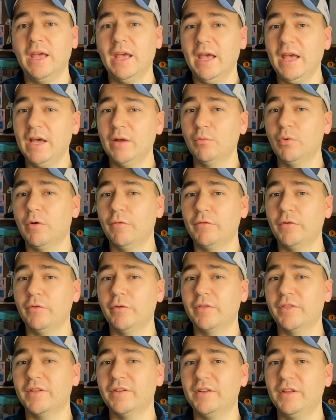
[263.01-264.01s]
and while
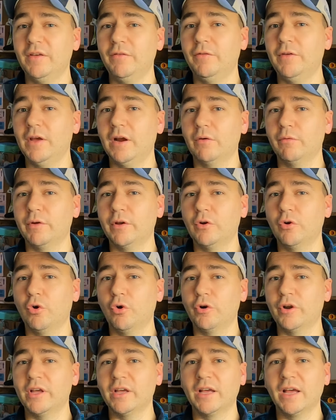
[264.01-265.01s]
viewing the DVR
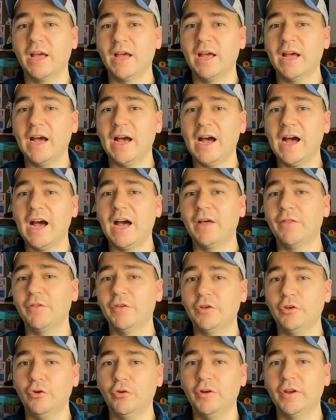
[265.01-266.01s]
recording on the
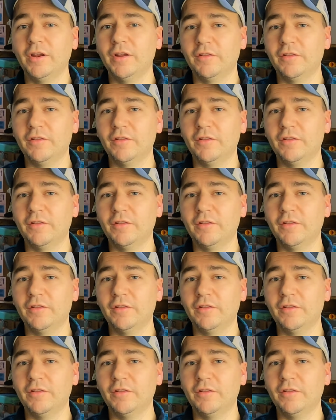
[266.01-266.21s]
unit